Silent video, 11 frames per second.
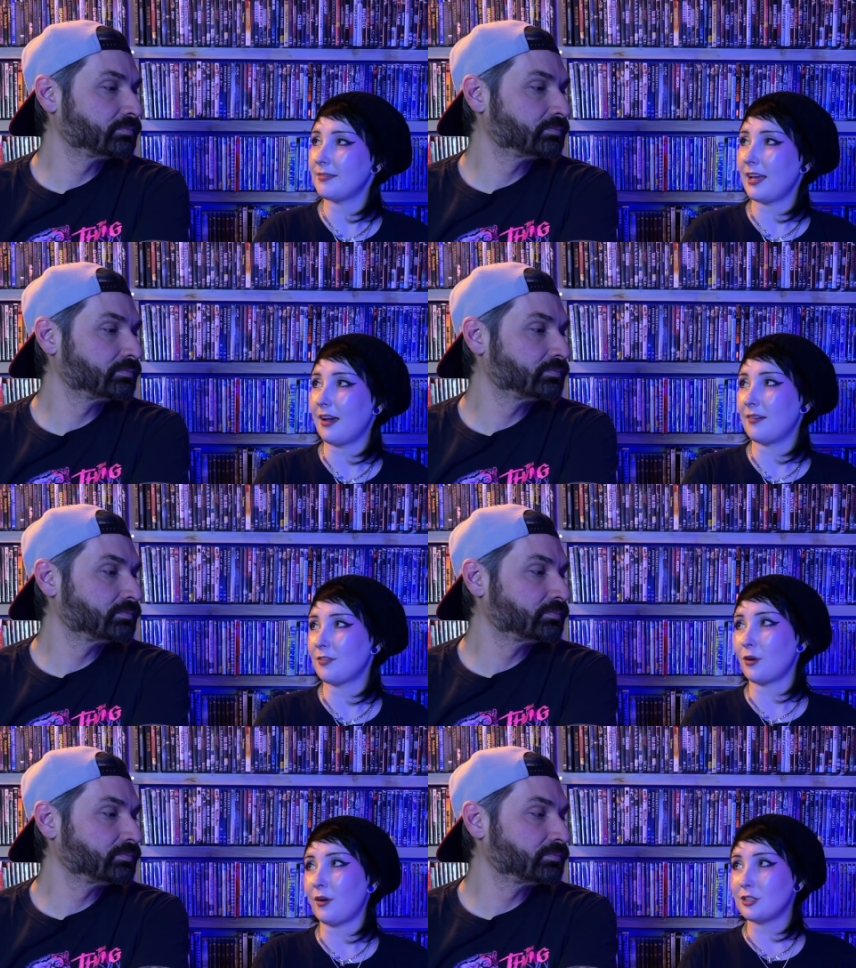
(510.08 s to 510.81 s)
Speaker 1: yeah,
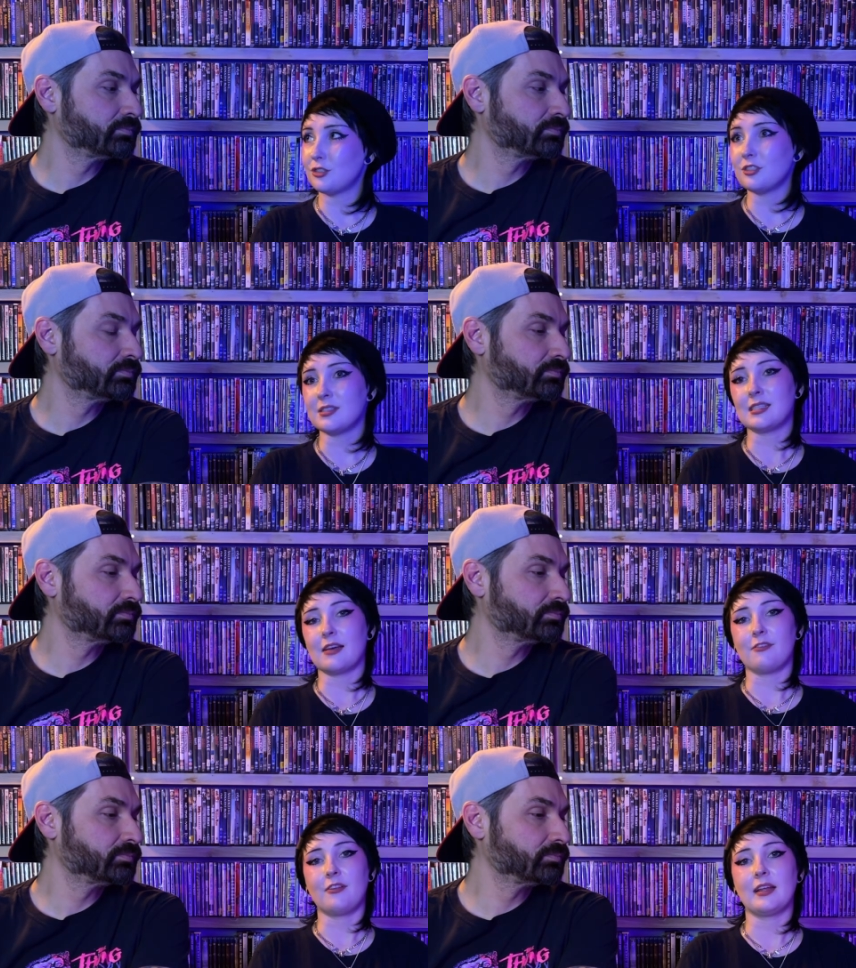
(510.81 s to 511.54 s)
the questions
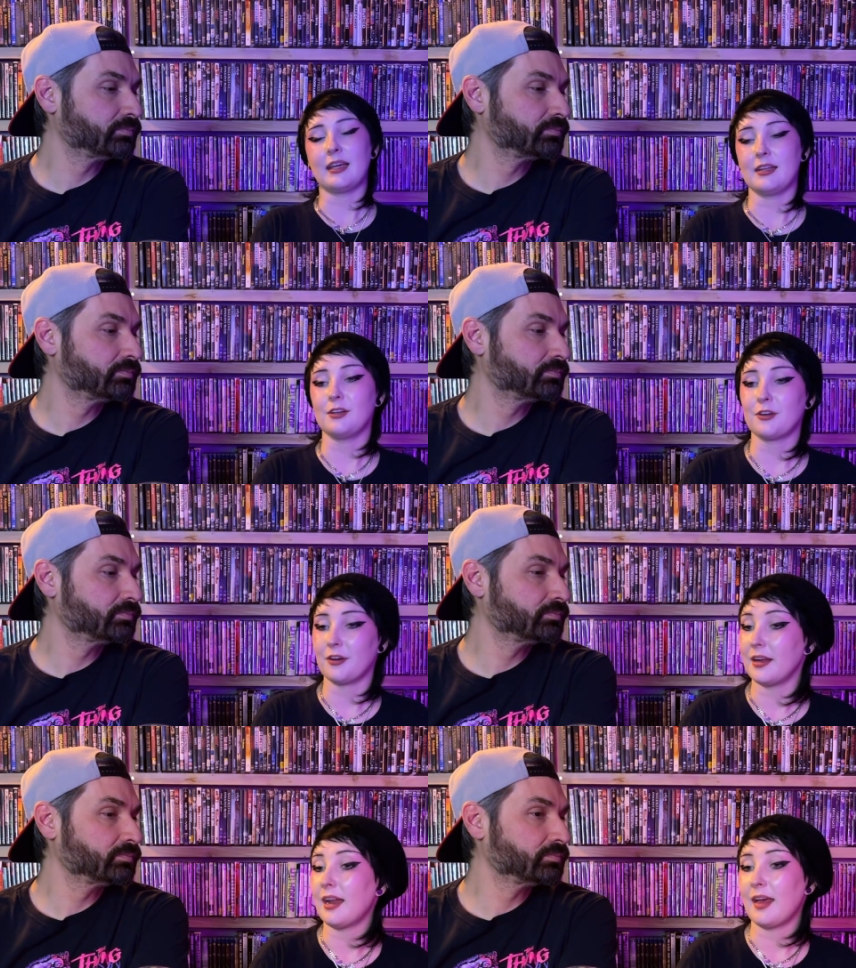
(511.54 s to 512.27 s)
definitely
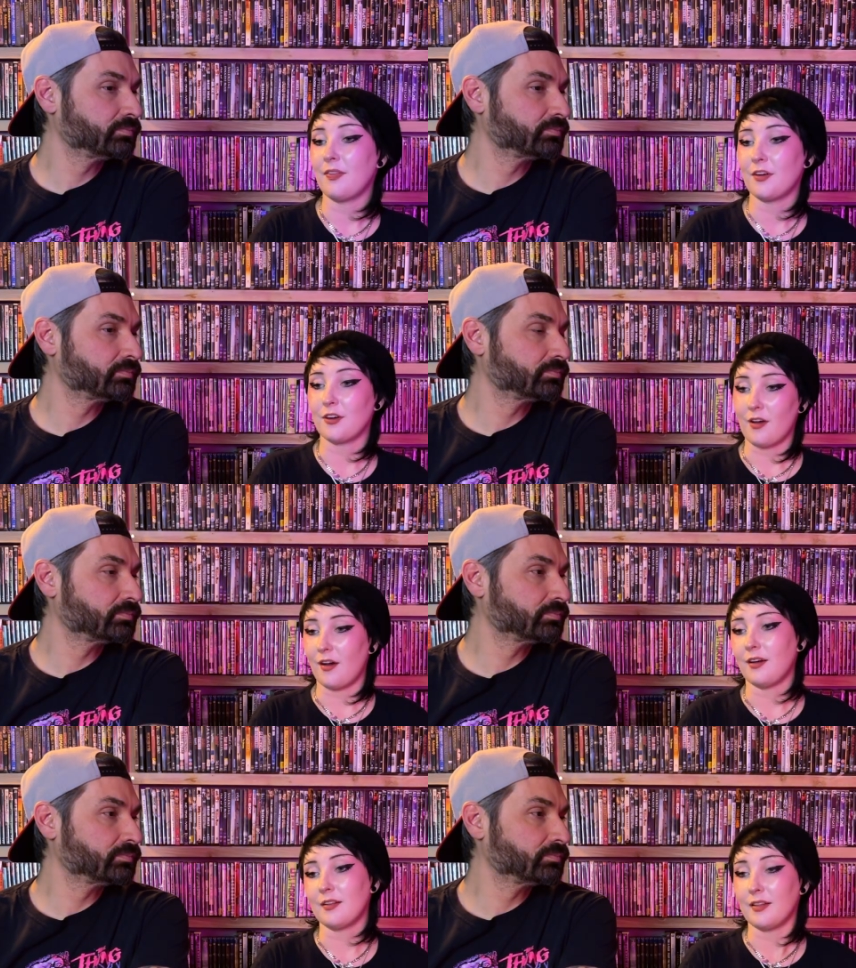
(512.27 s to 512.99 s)
hinder it, and they're
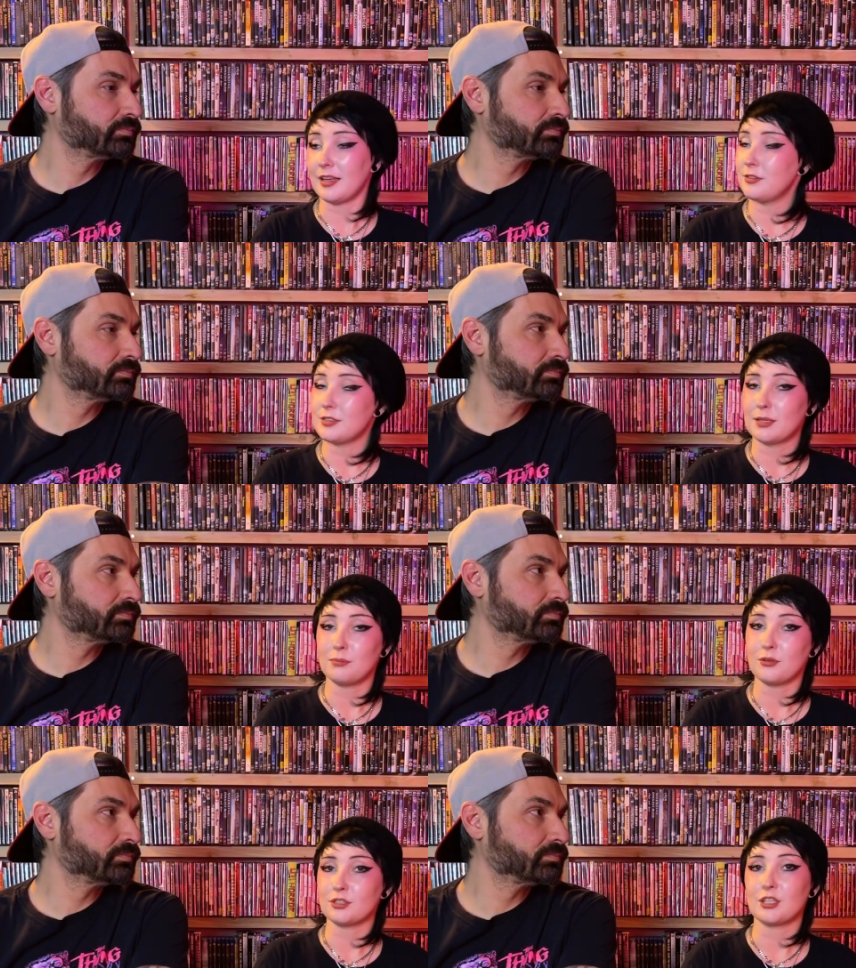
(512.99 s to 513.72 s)
not, like you
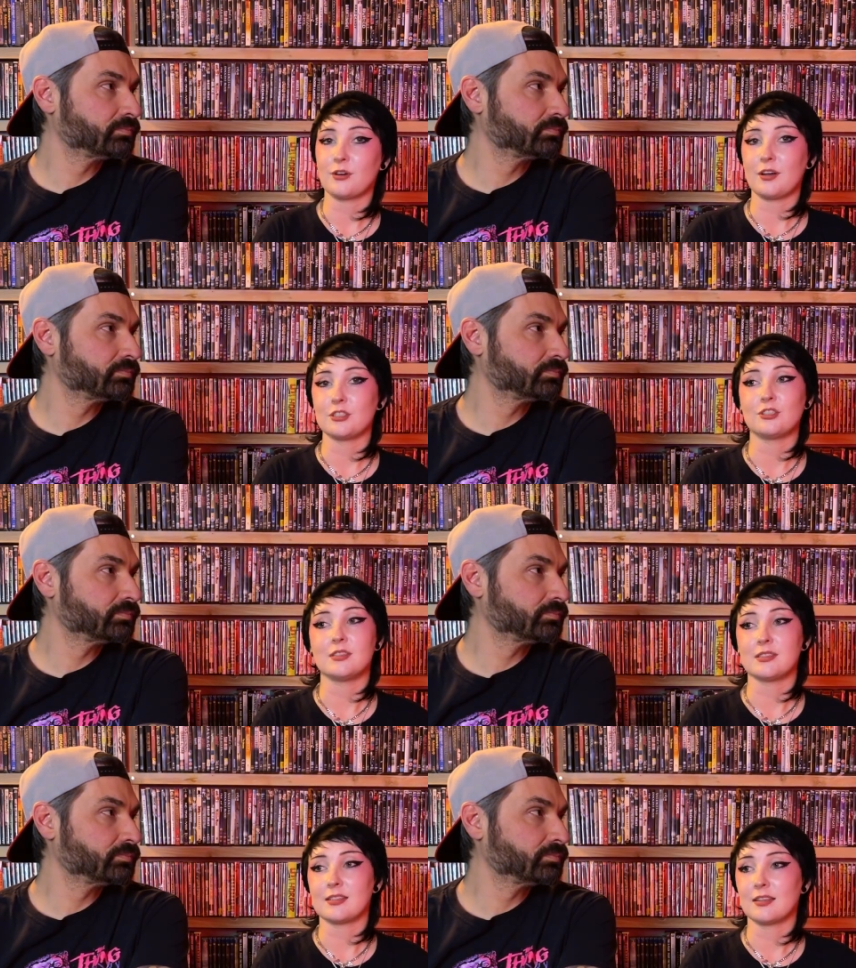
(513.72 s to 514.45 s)
said, bullshit
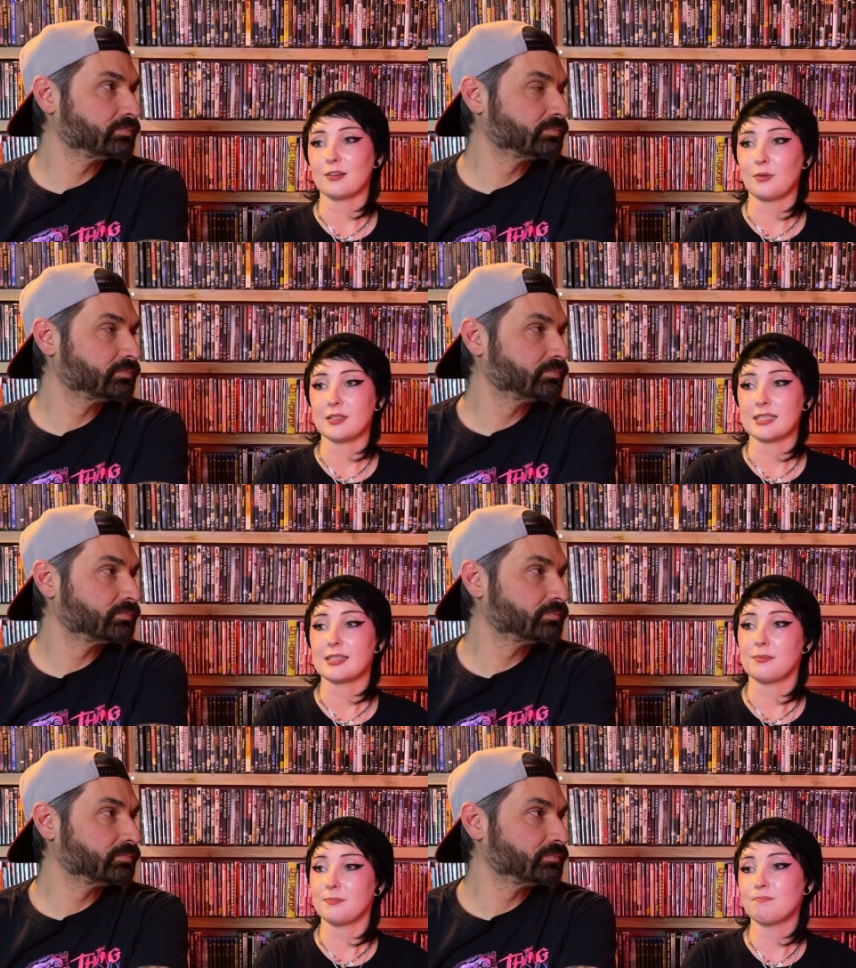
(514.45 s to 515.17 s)
questions. They're ones
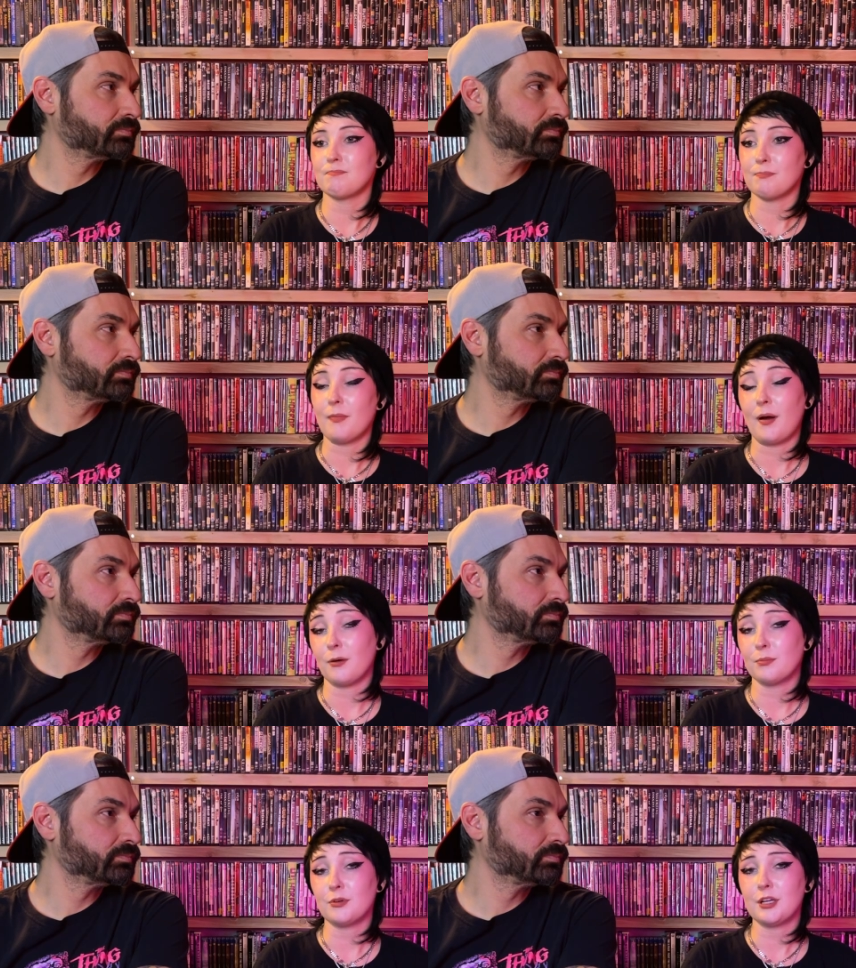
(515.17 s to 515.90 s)
that
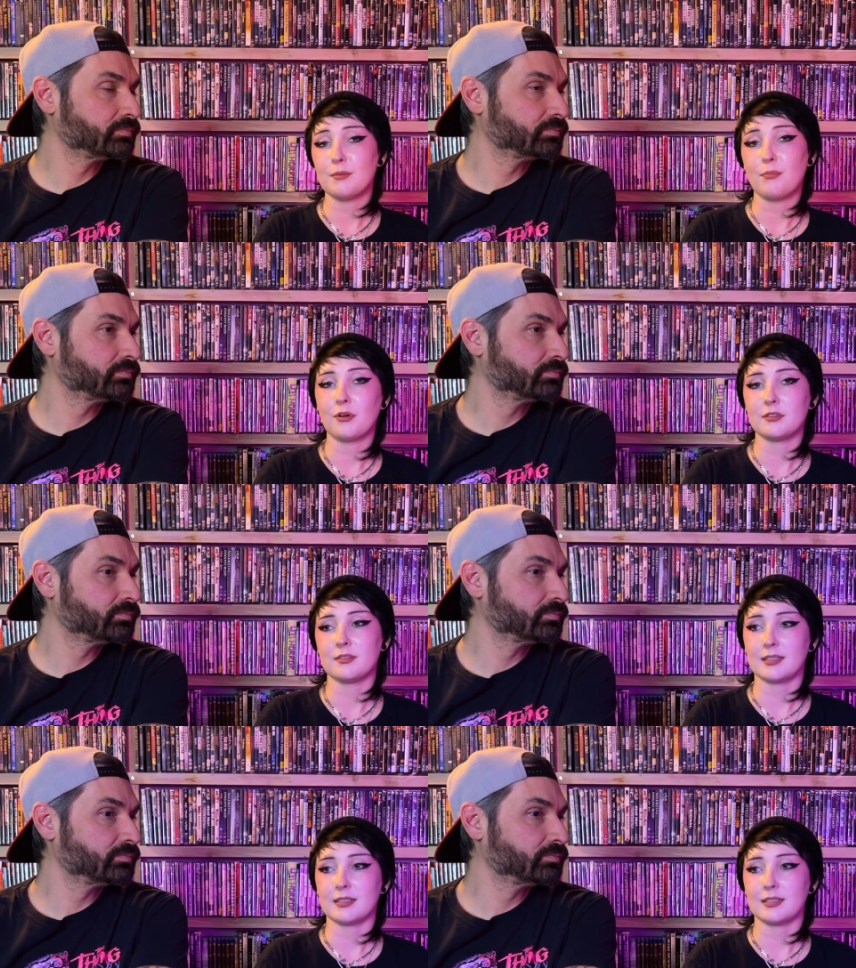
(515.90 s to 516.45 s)
are pretty important